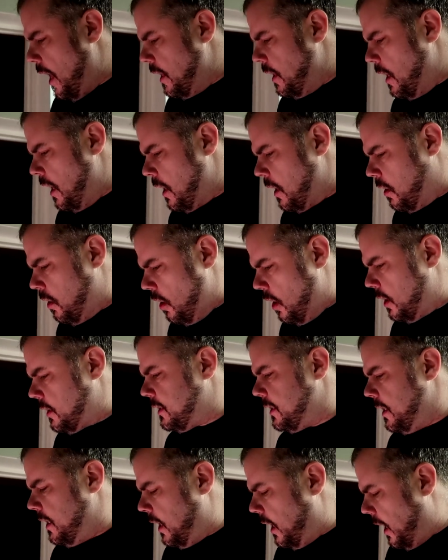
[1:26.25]
and then
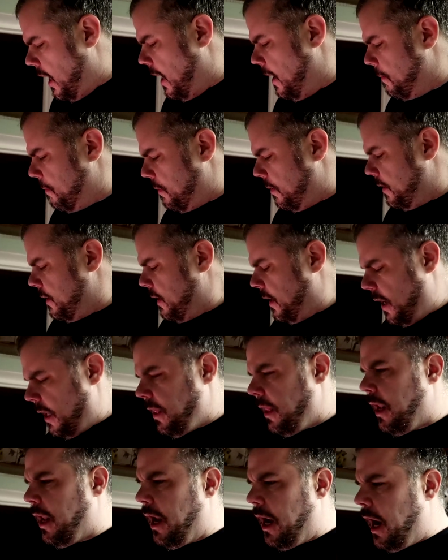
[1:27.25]
cooked it up
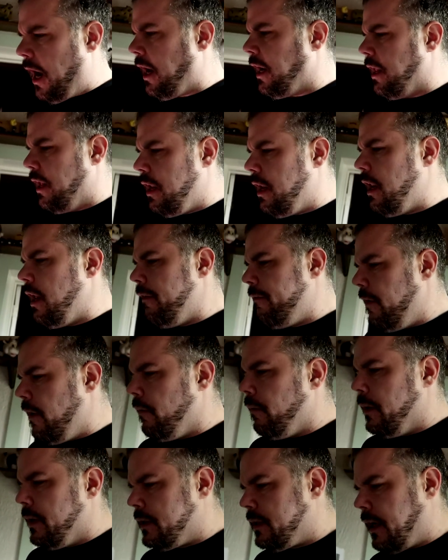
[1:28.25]
and then ate it if
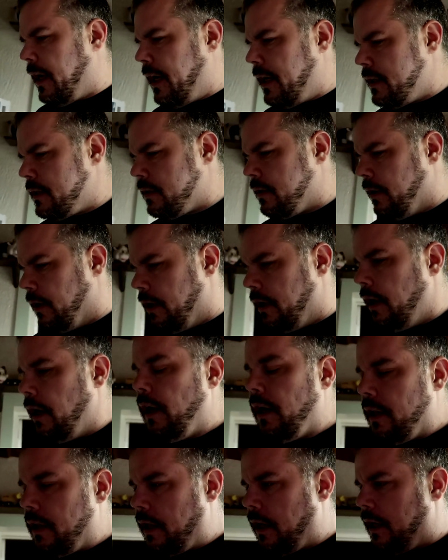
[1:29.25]
it would taste good.
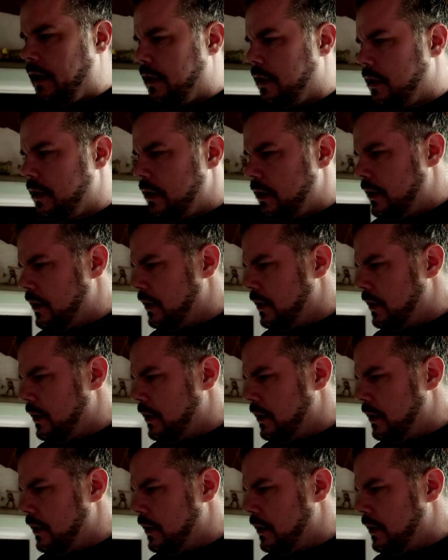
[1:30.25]
Like,